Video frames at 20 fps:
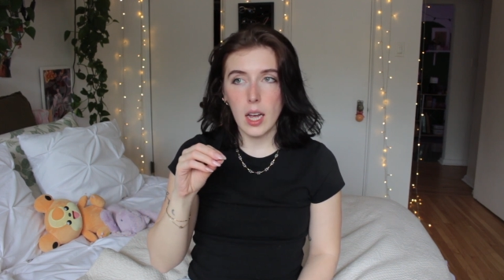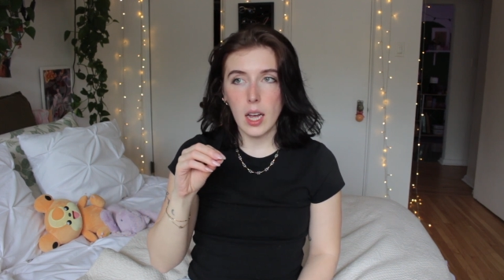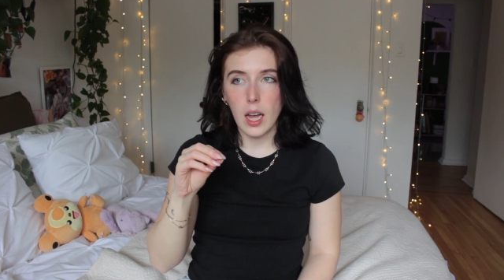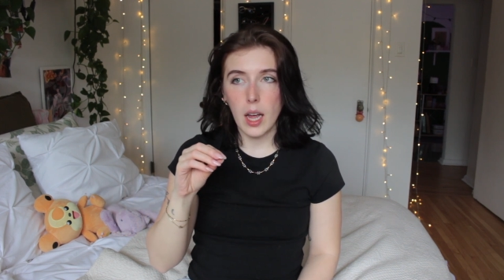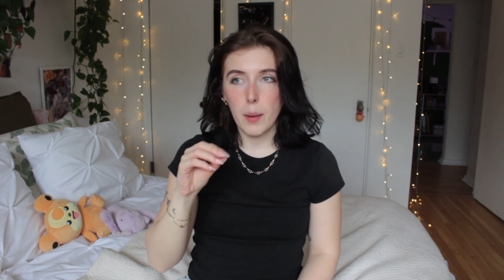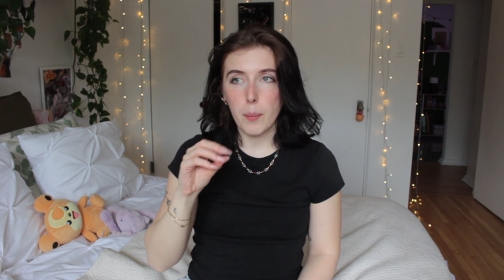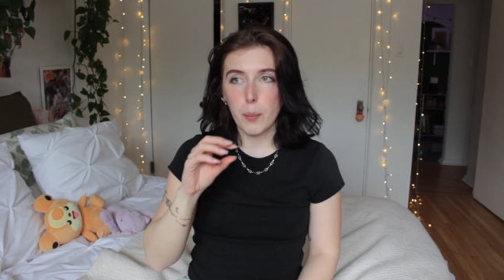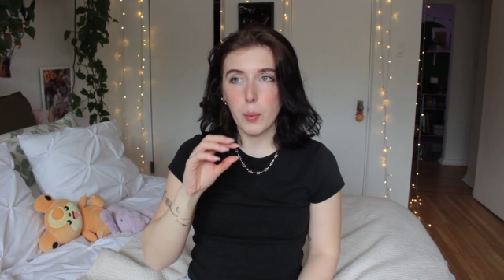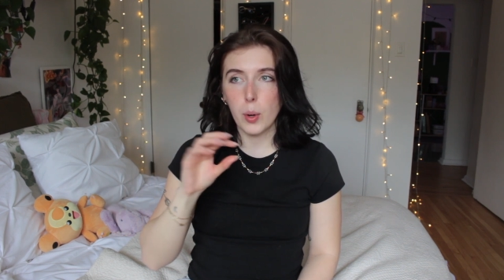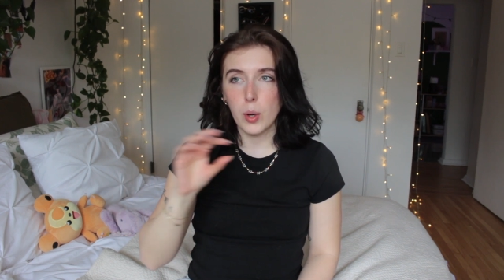
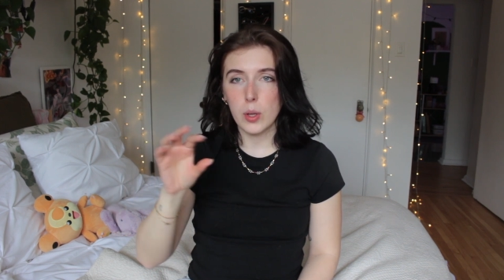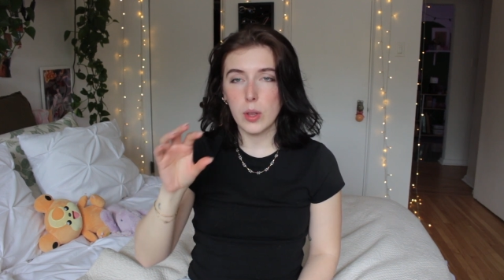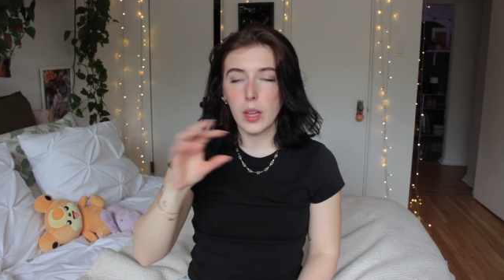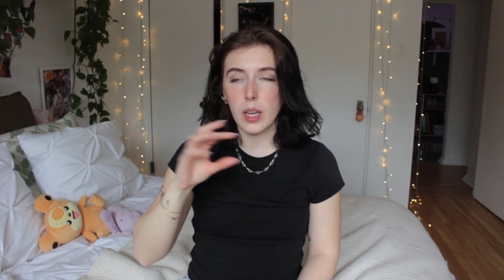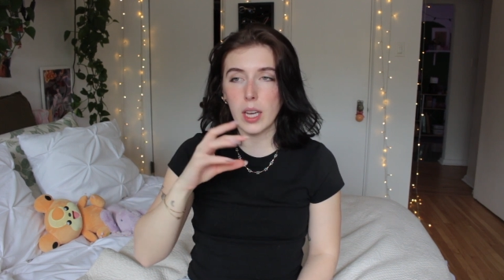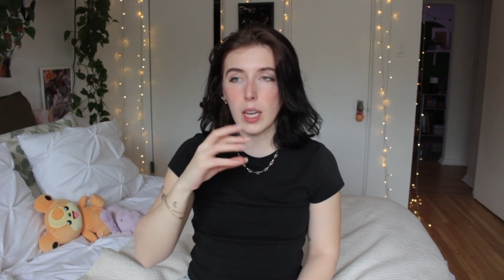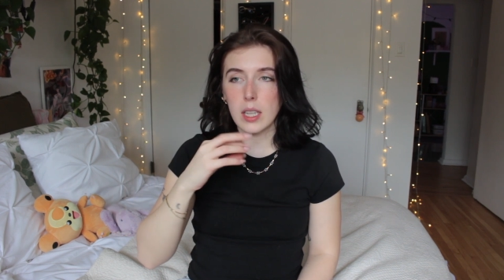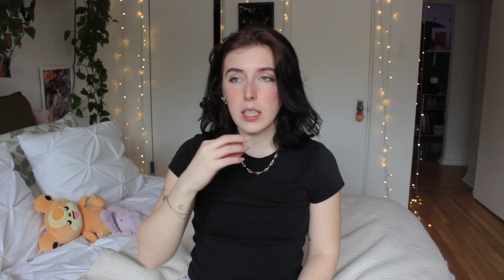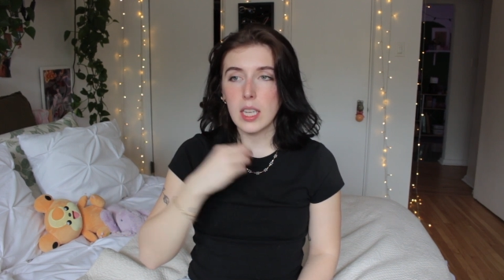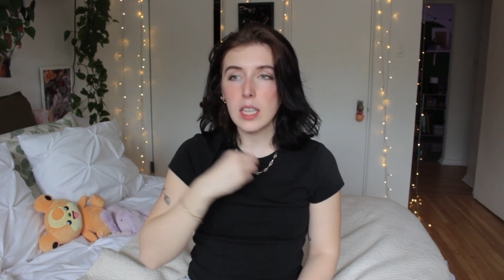and
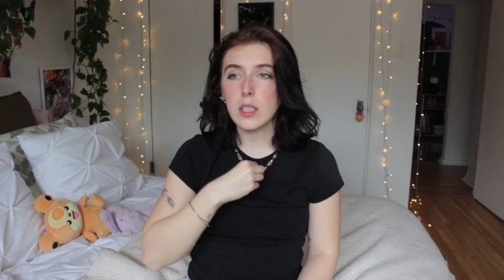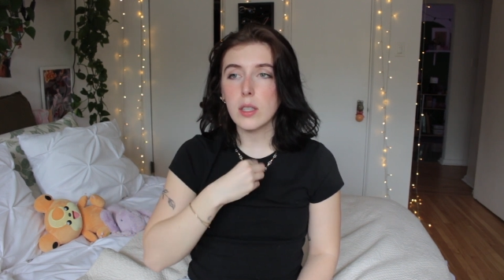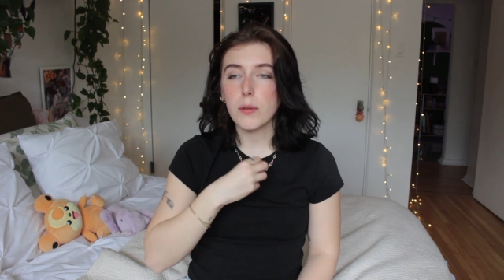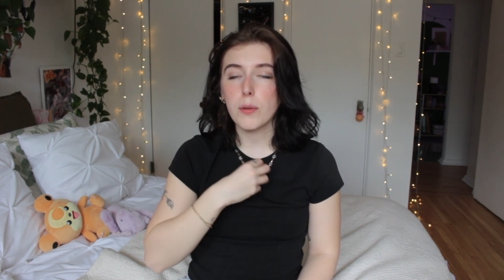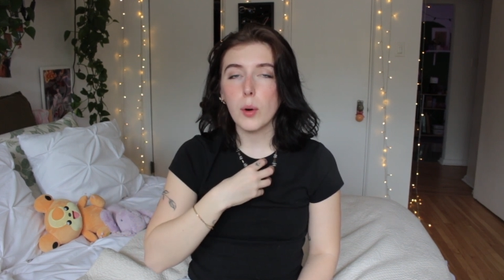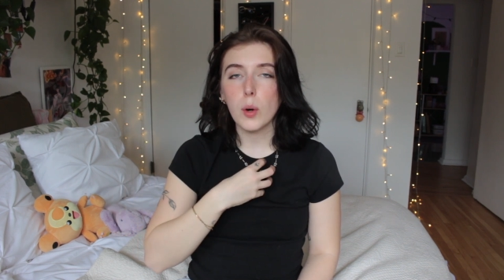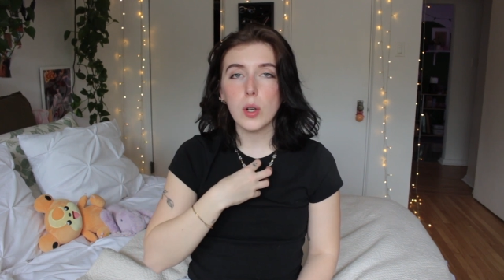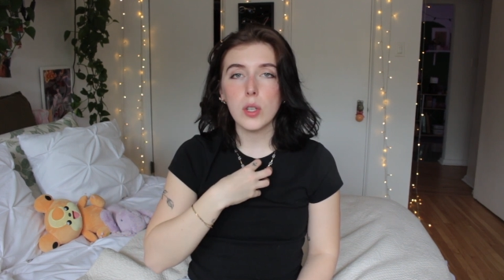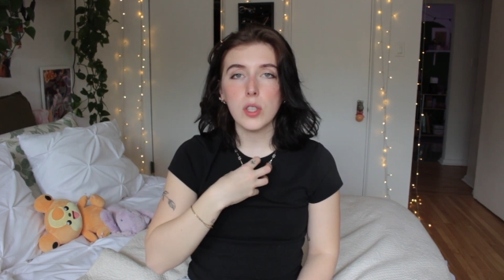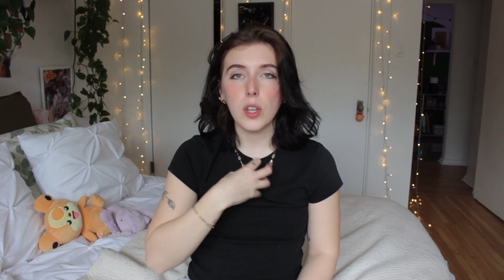it takes the
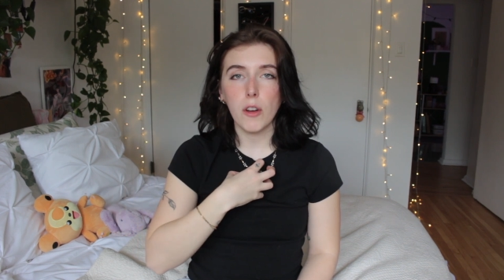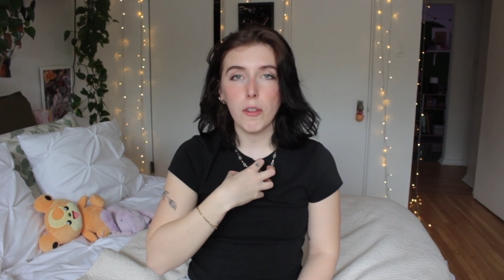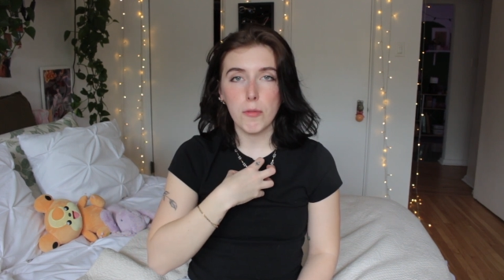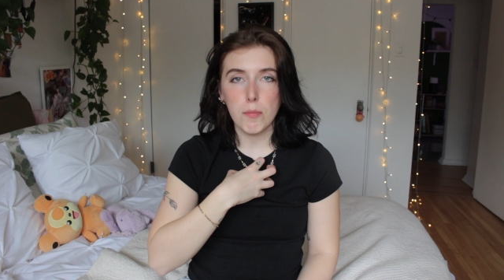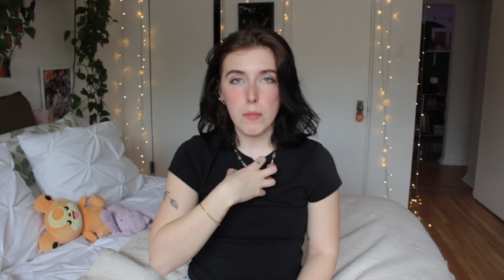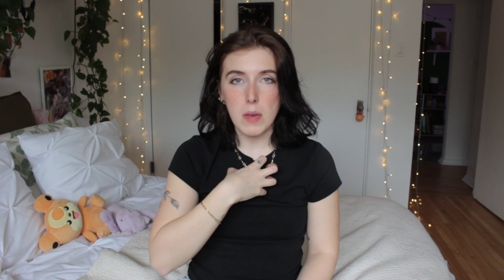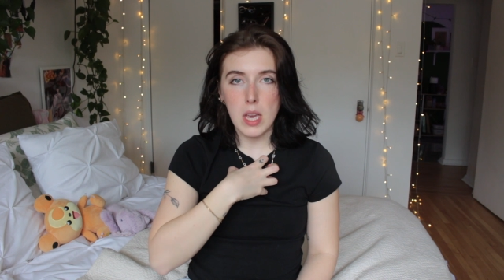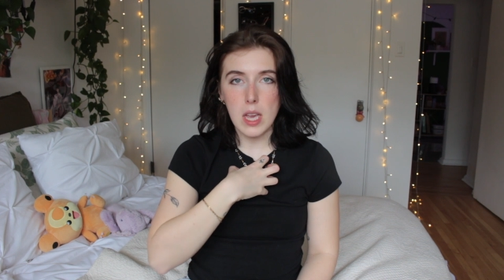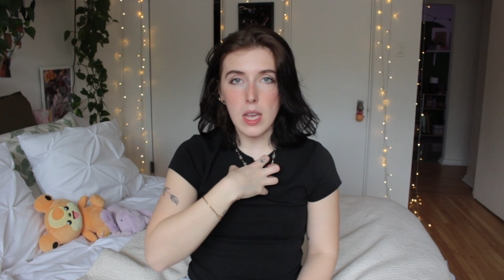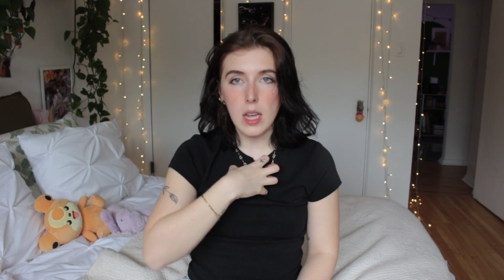focus off
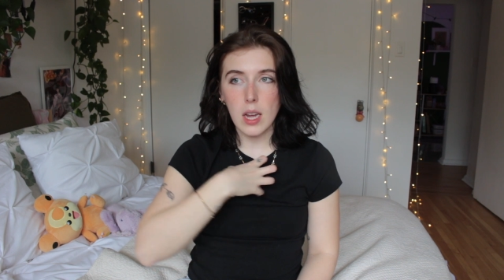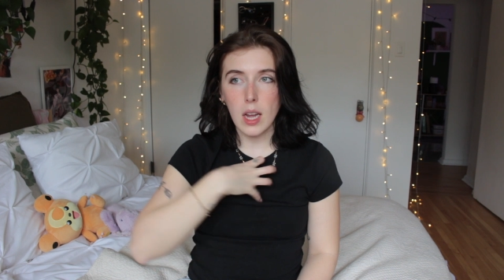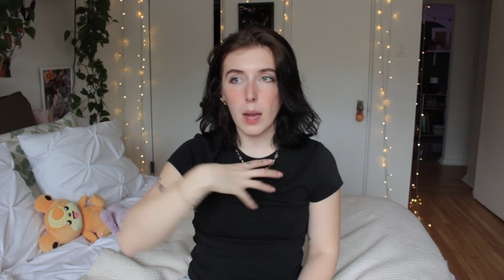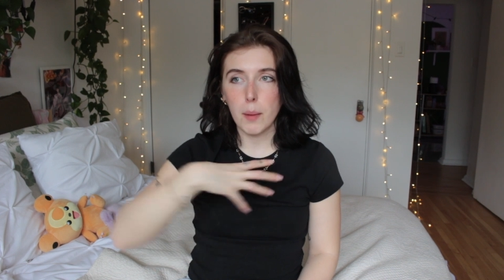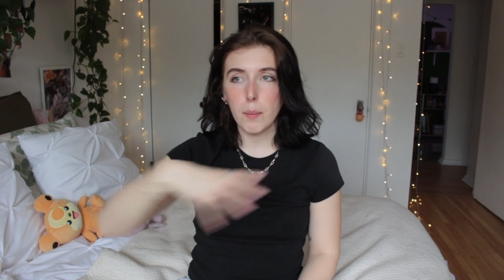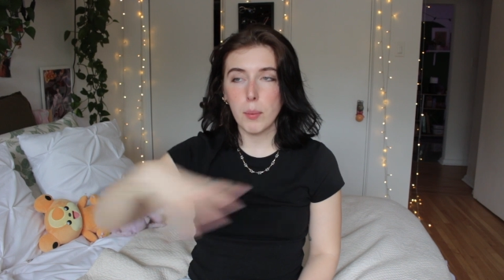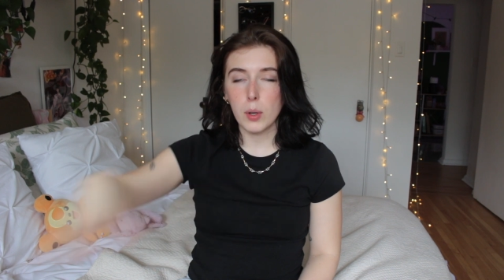me and